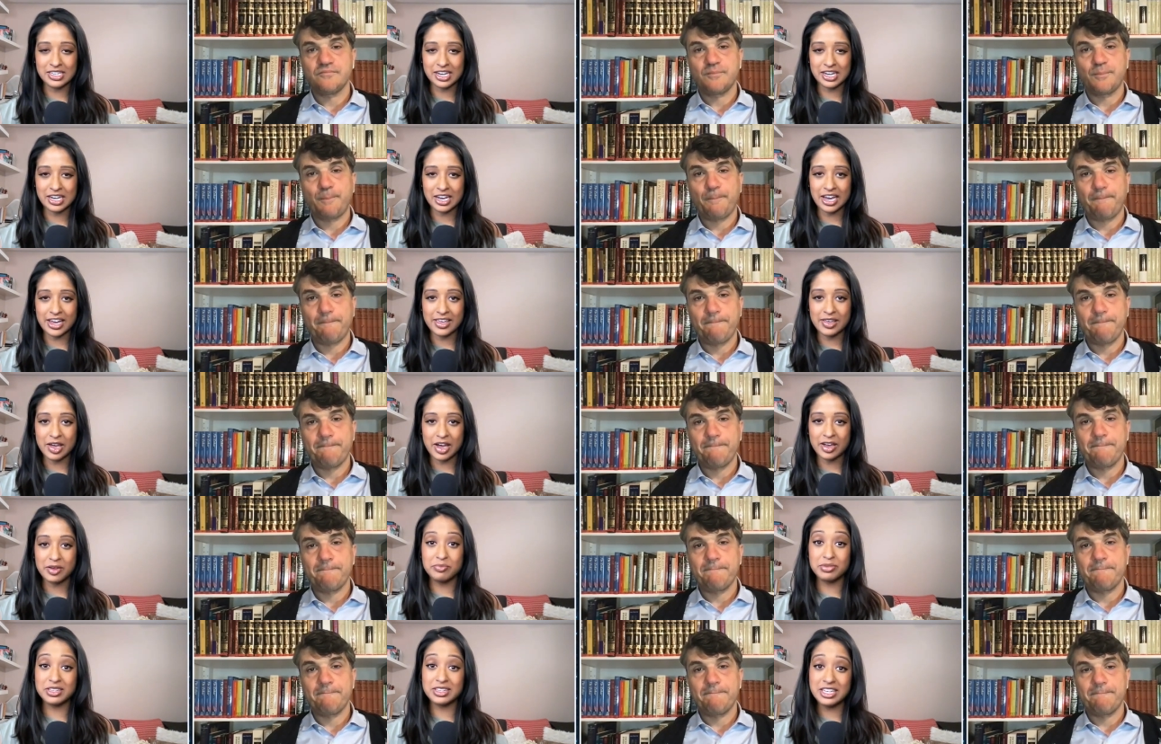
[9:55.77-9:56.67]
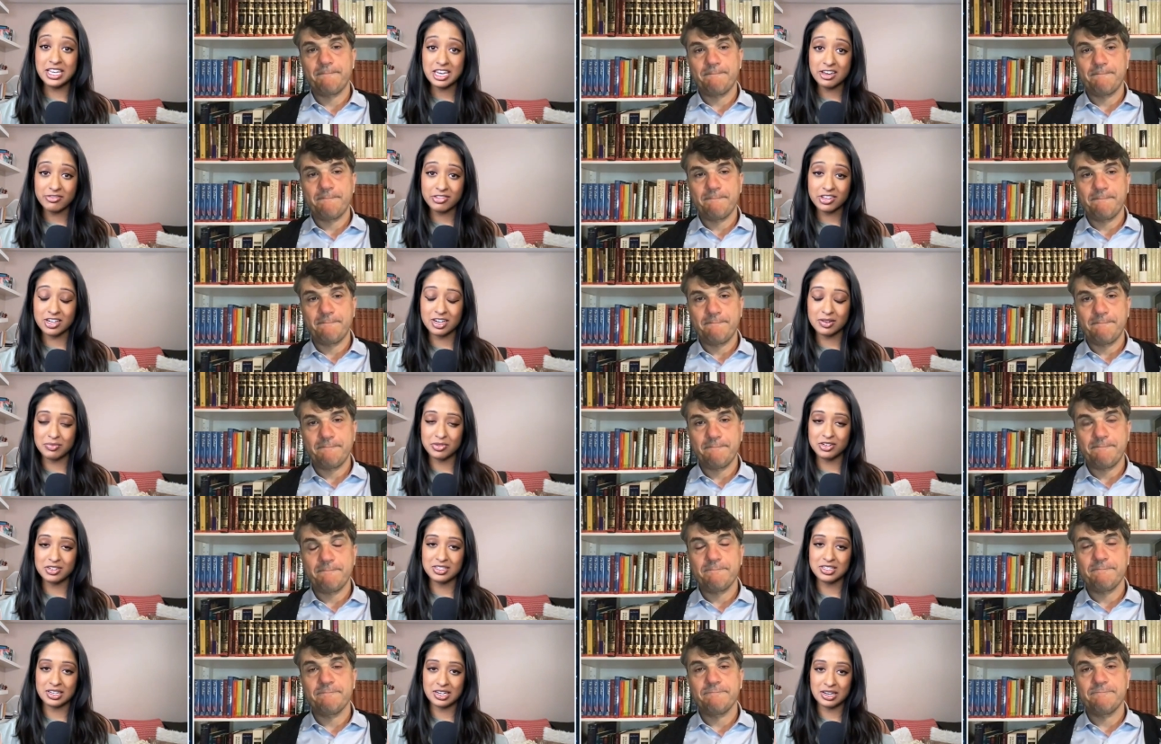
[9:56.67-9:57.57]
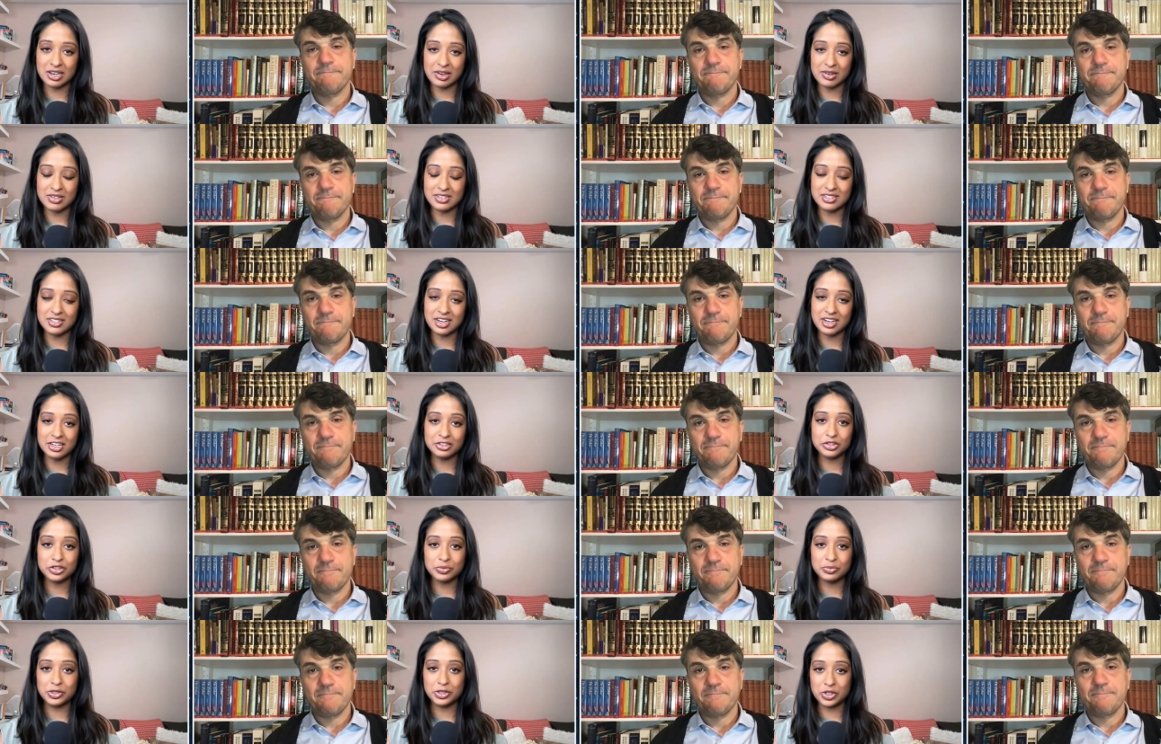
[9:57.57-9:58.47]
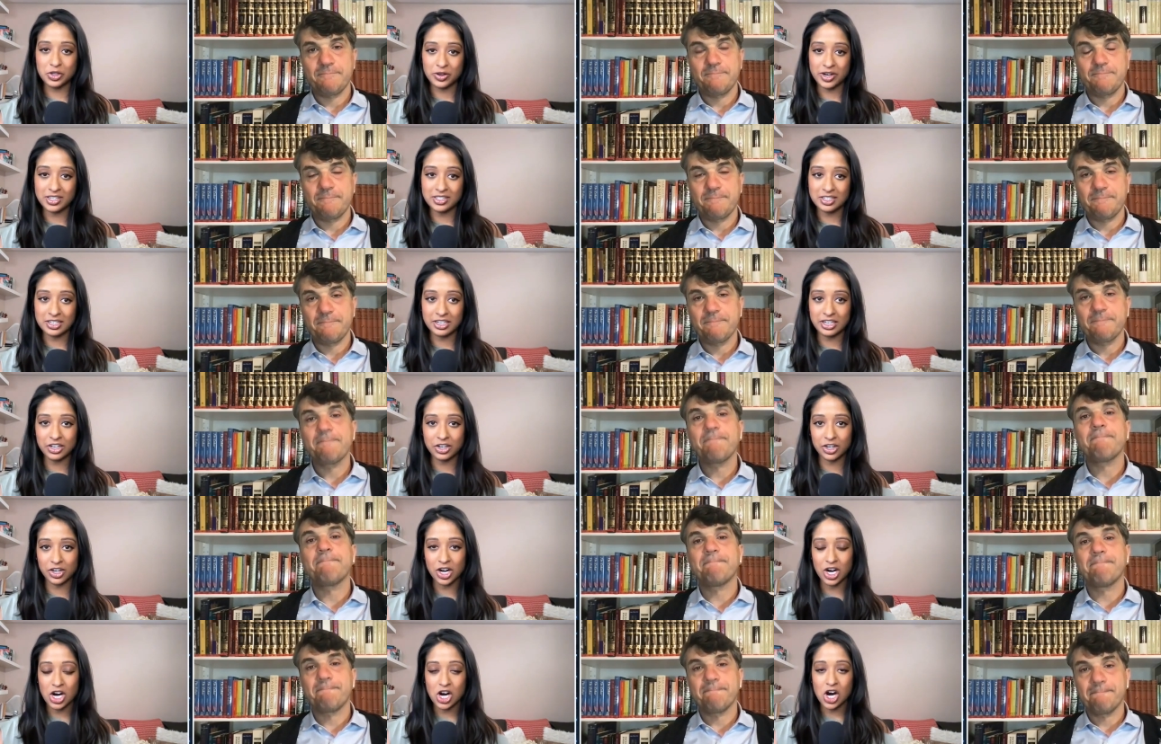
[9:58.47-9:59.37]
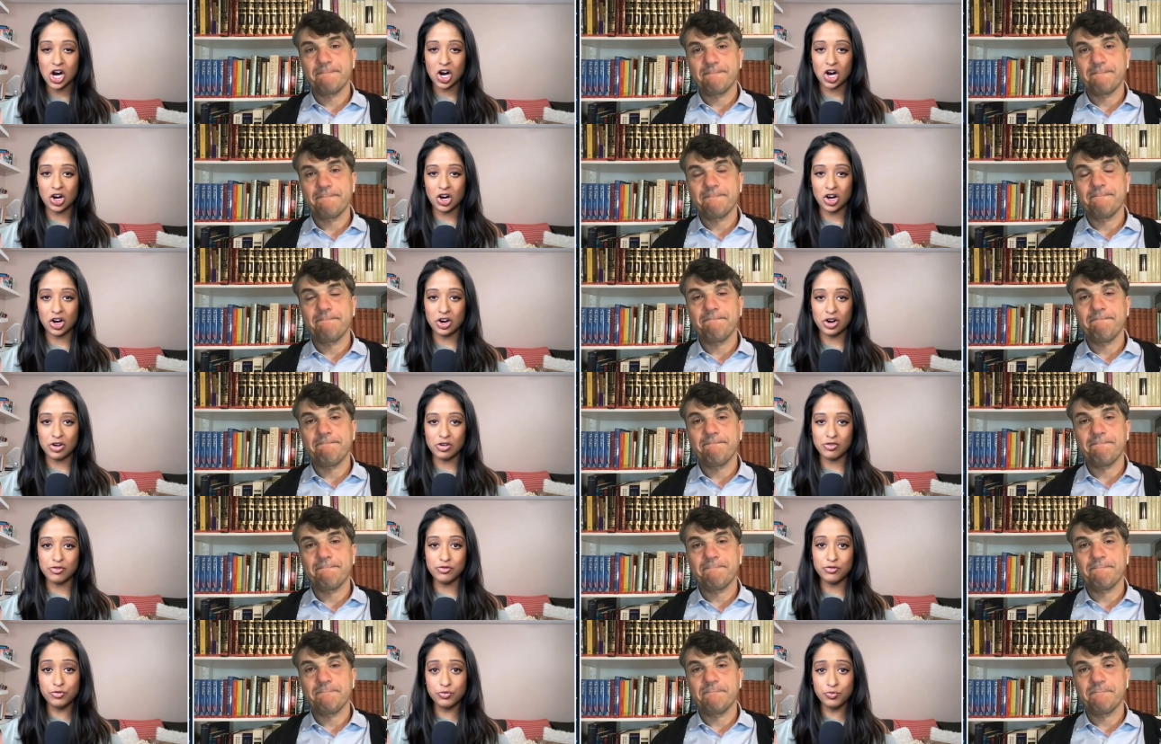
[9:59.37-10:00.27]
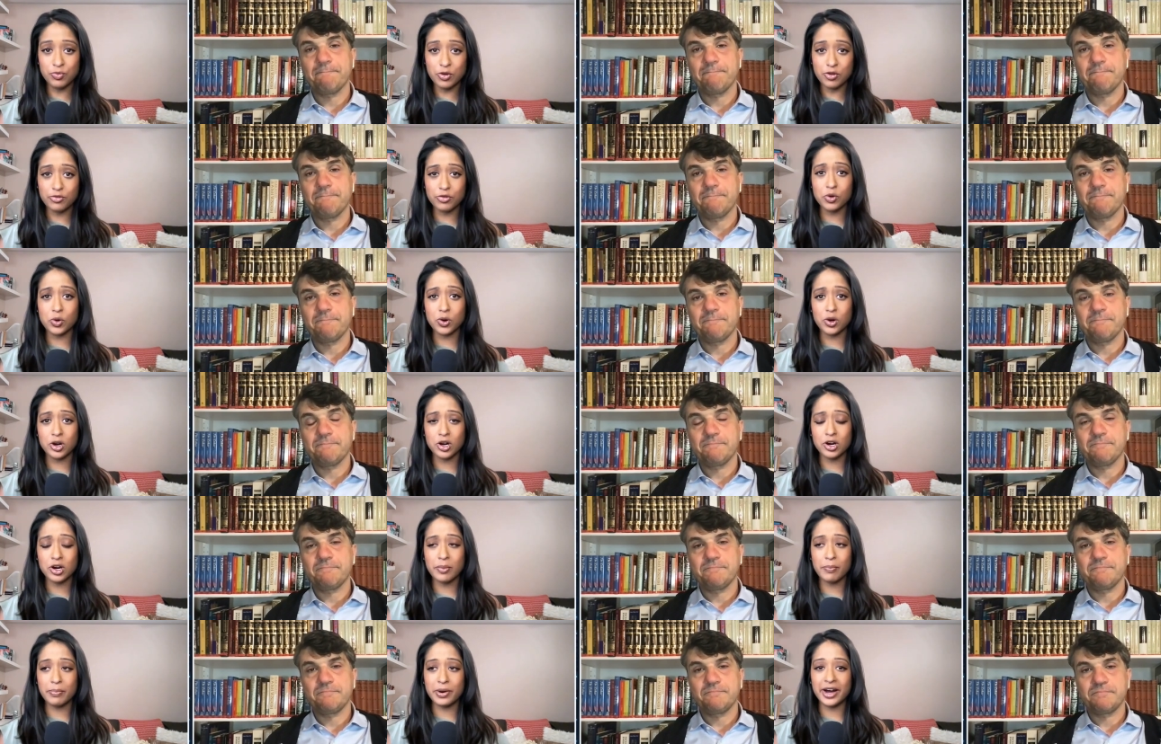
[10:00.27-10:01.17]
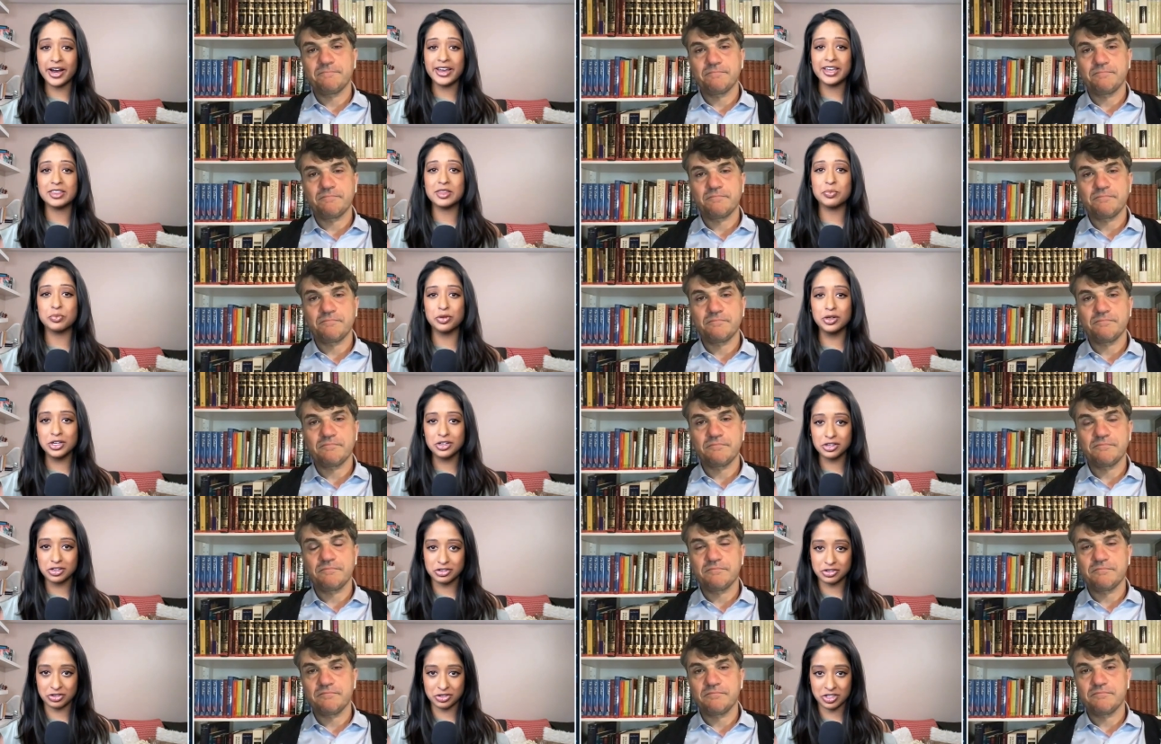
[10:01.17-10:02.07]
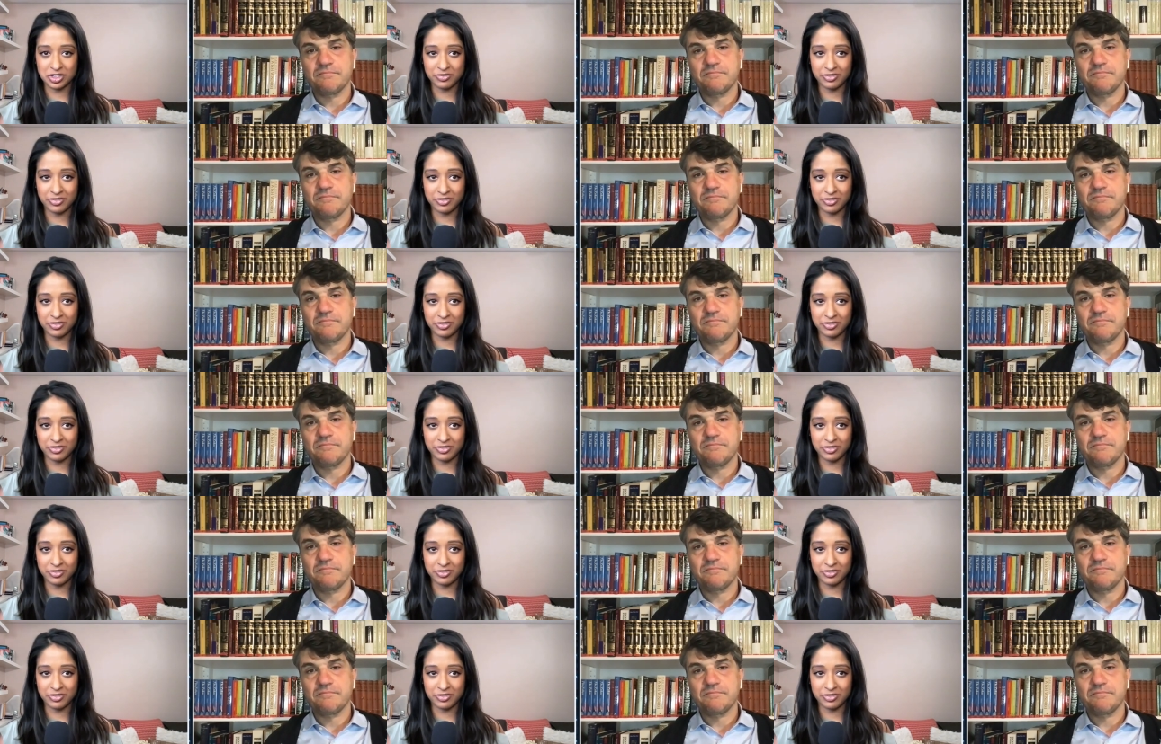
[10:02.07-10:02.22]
Speaker 1: and I I believe the numbers, and I stand to be corrected here, are for buying the precursors to